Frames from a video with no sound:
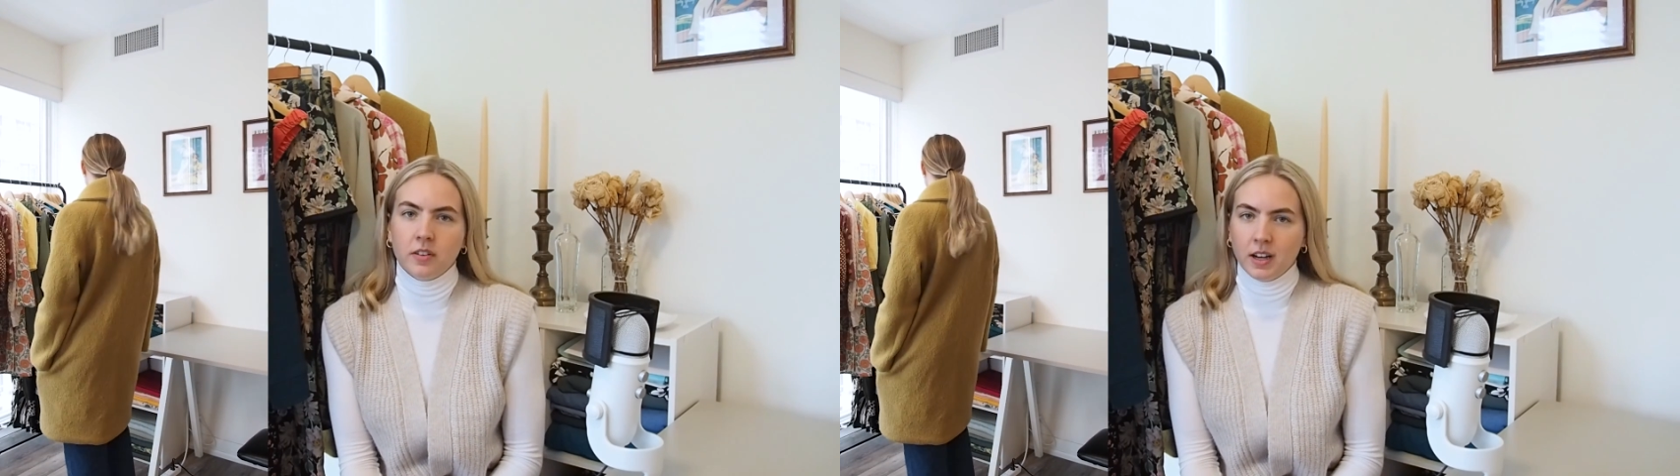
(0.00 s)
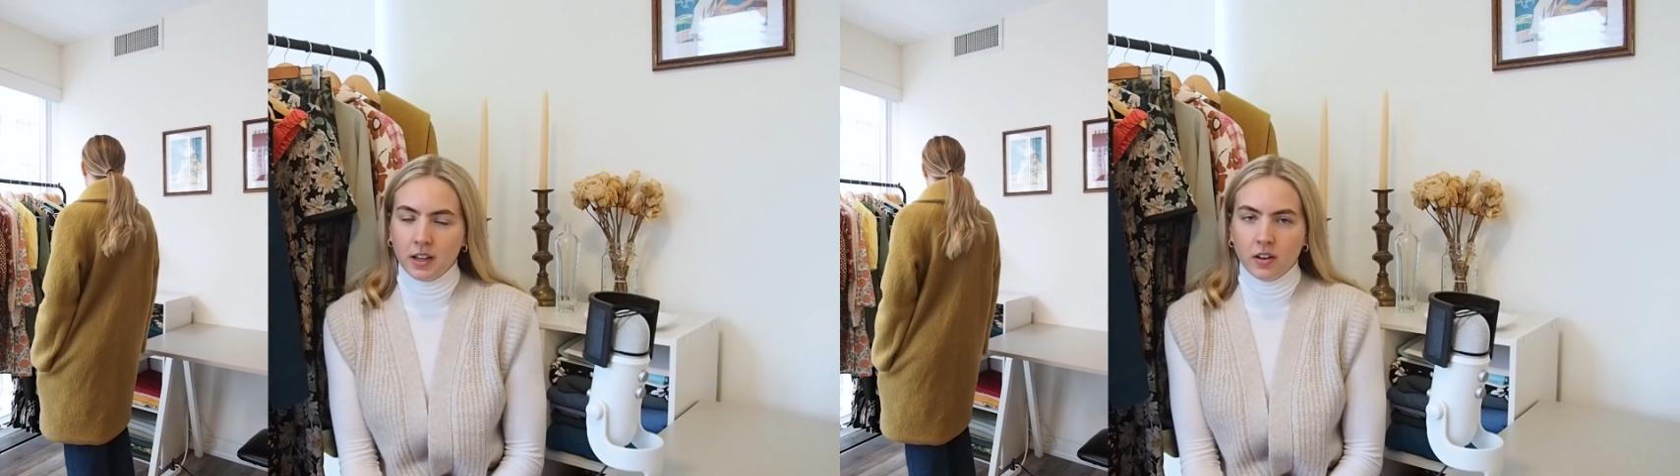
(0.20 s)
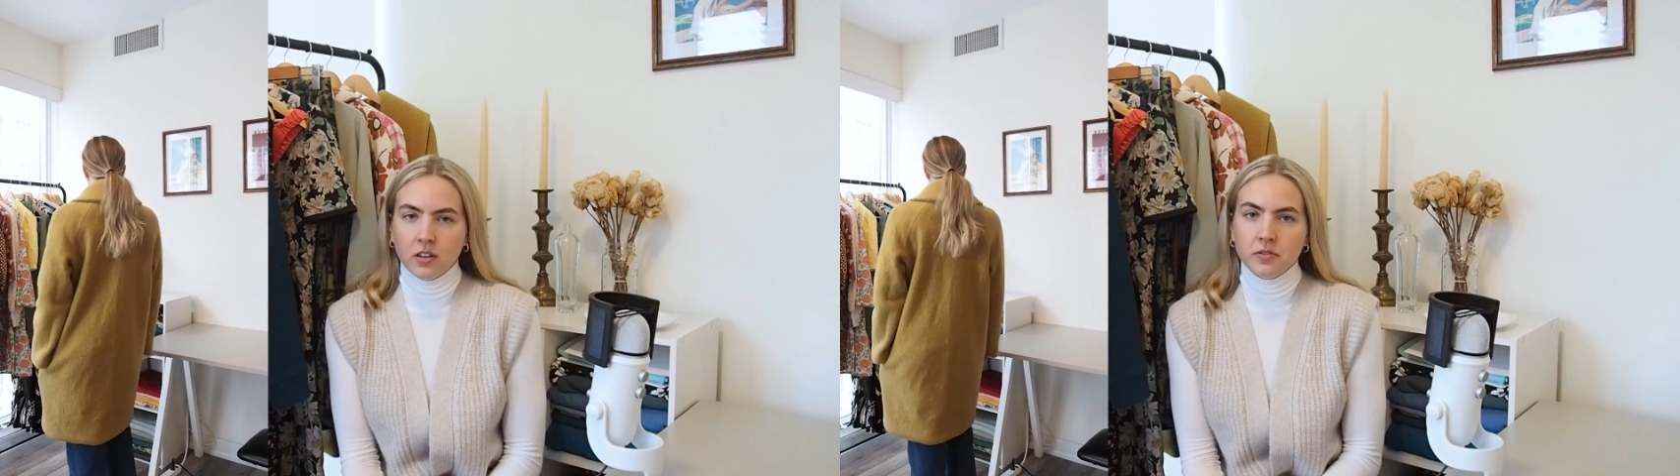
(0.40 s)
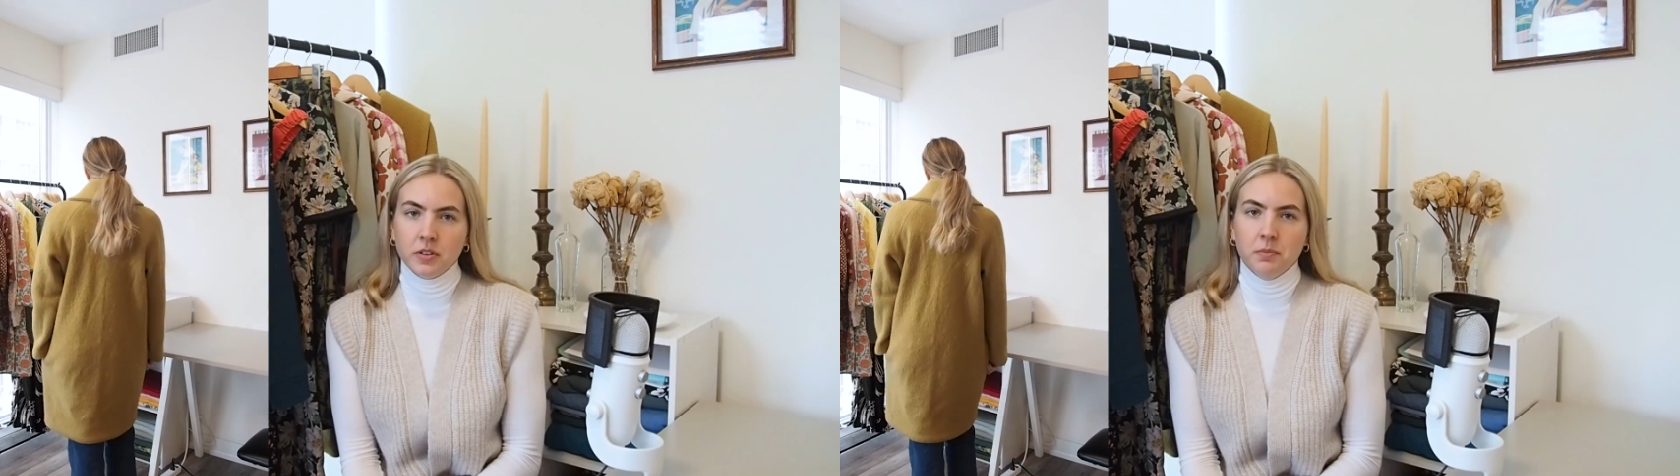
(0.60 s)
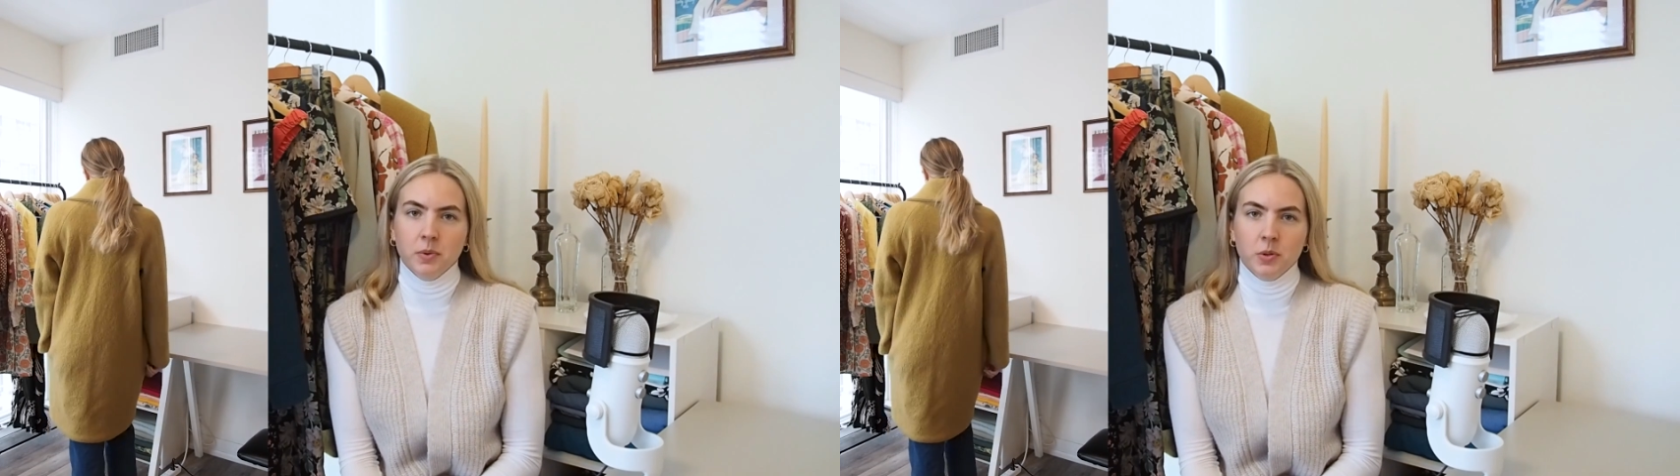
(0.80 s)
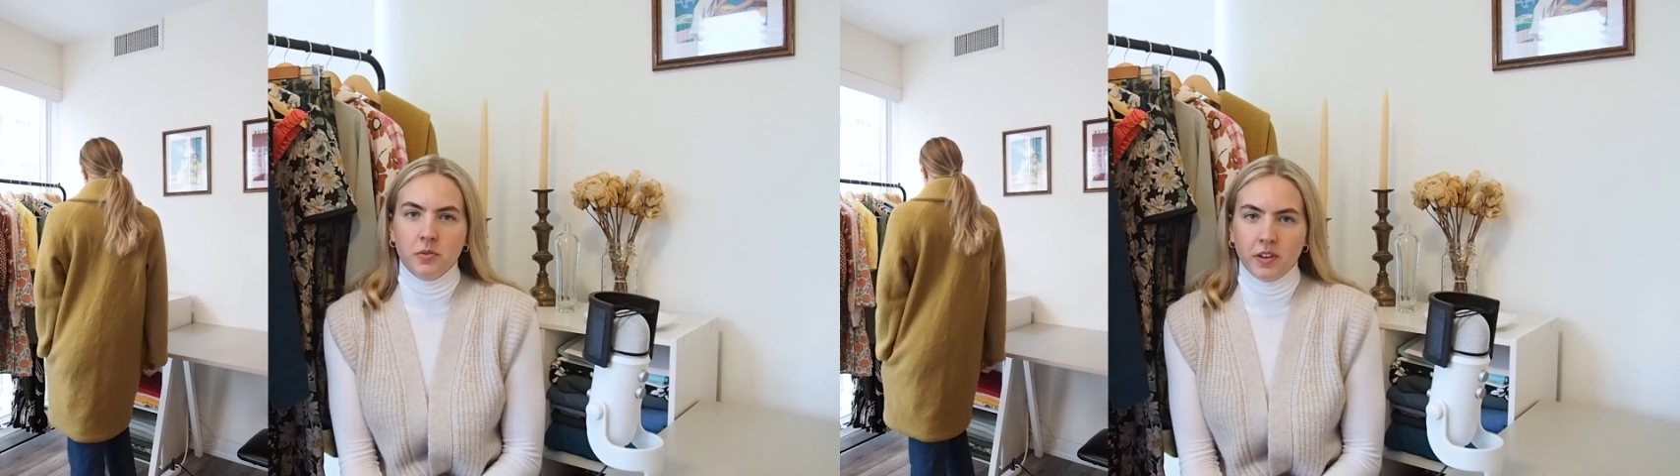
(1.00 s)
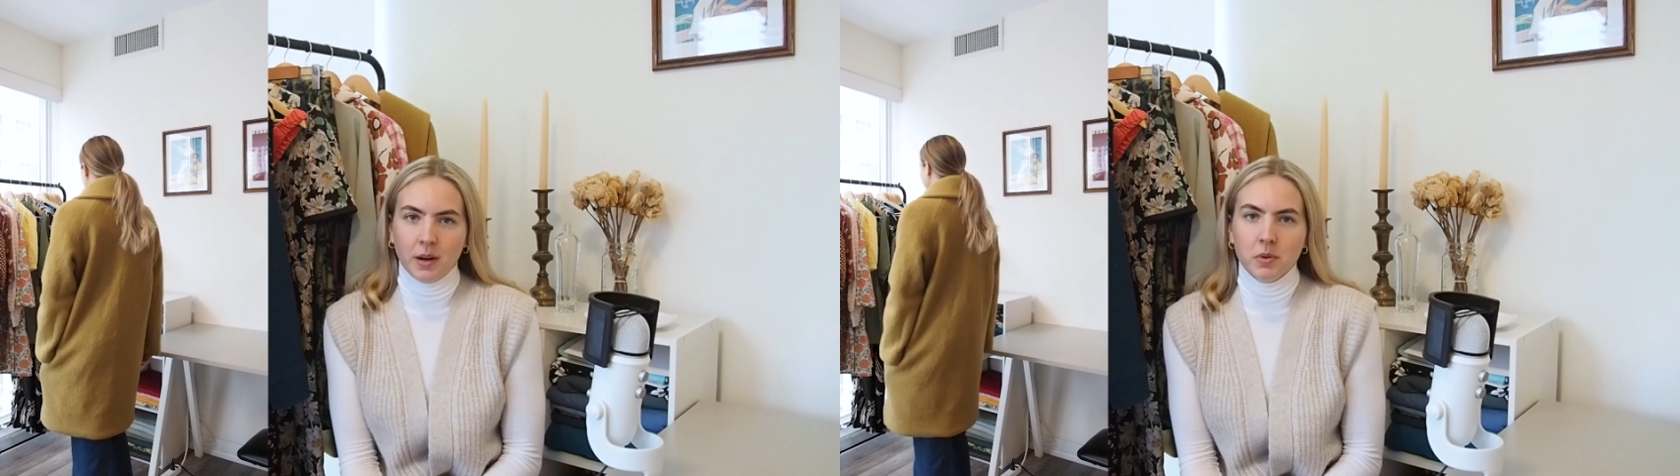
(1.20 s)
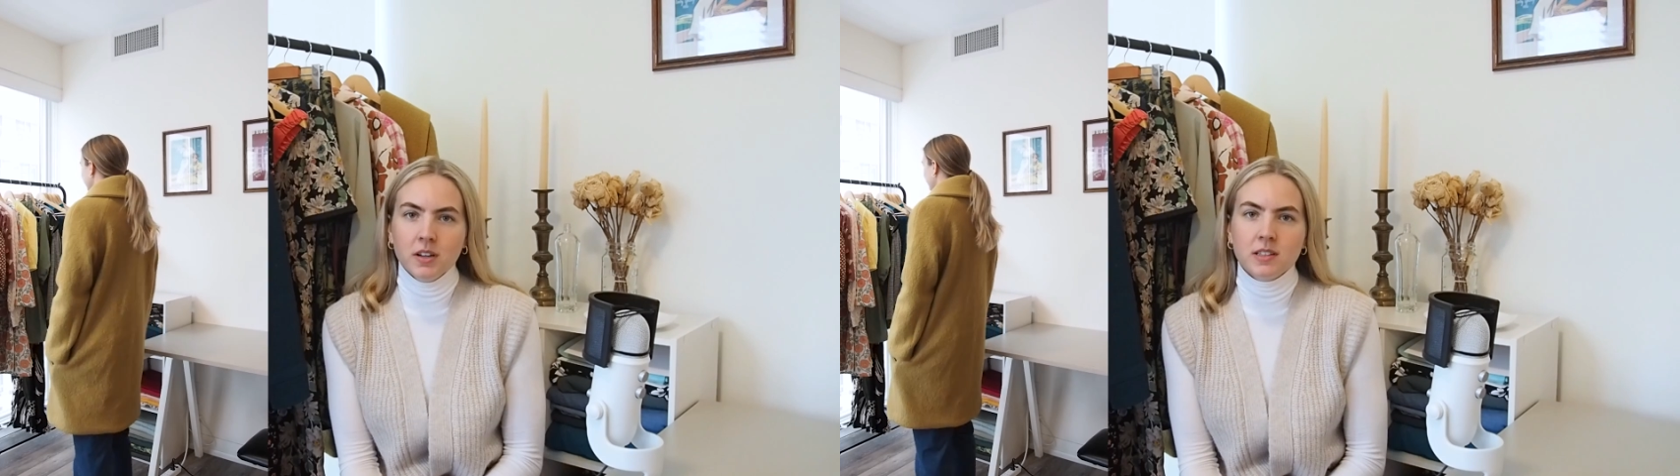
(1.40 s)
and I got it from Mood
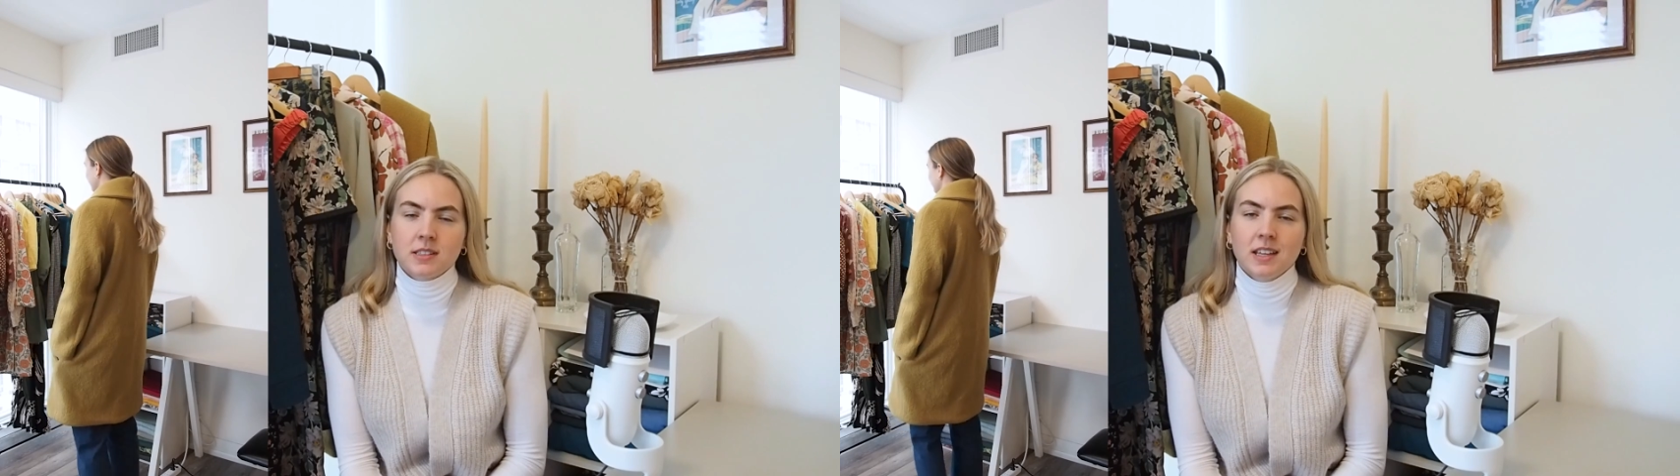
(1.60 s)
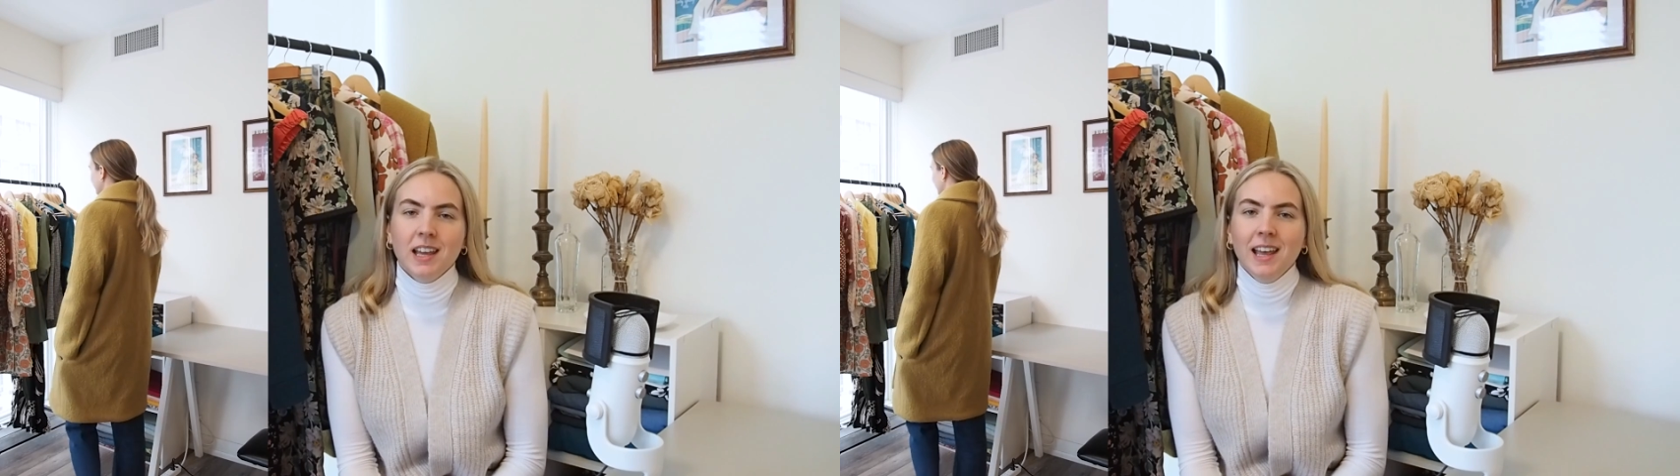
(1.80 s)
Fabrics.